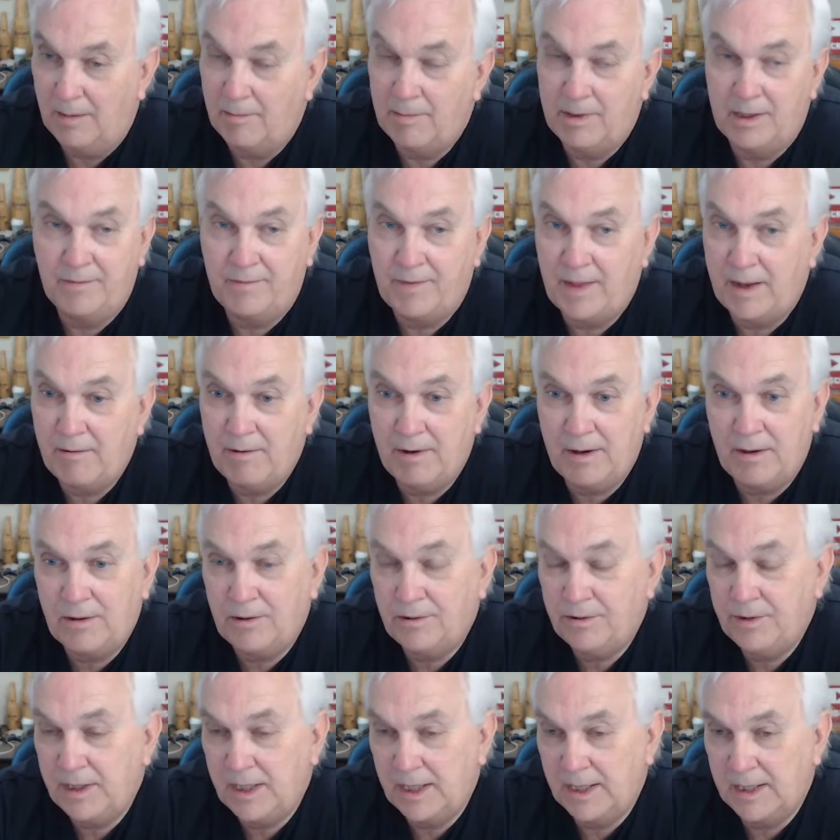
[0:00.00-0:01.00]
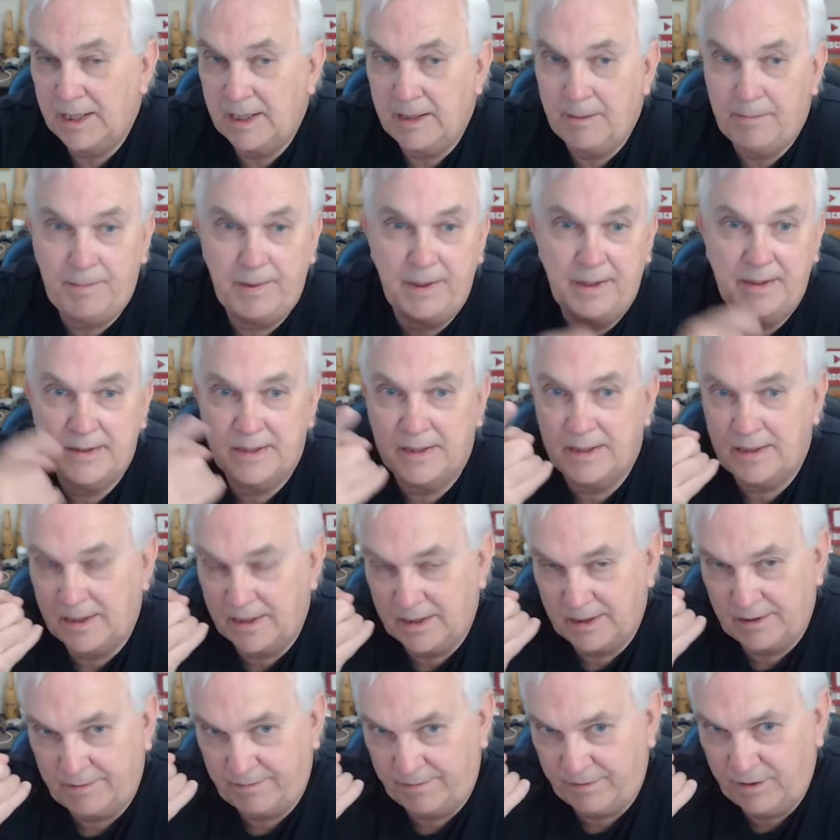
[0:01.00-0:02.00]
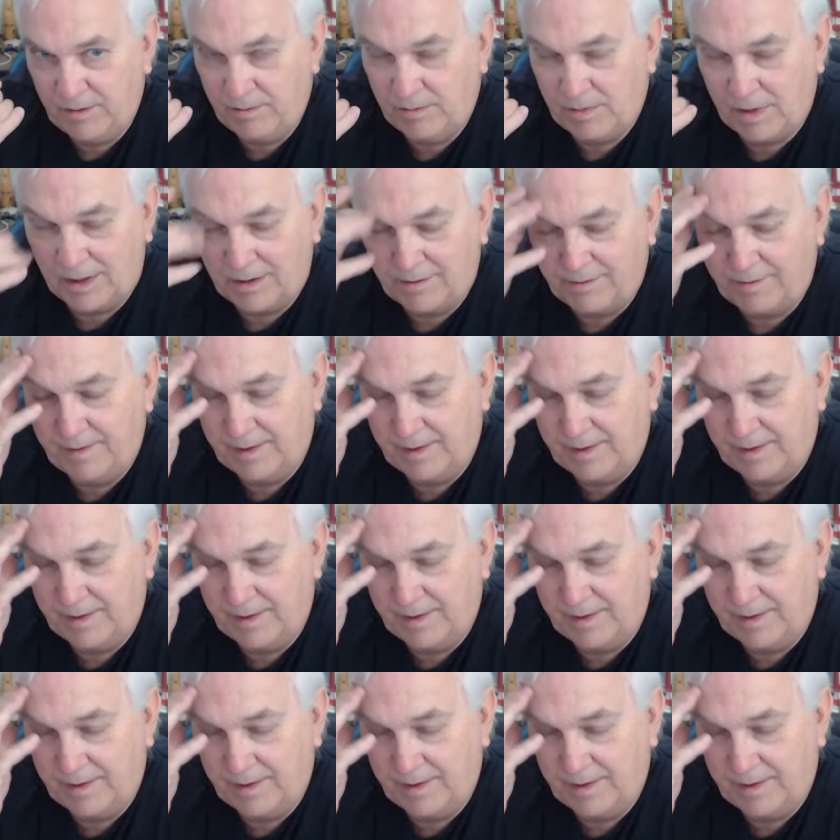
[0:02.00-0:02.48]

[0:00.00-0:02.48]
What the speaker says: mean, if they were holding the Olympics at this football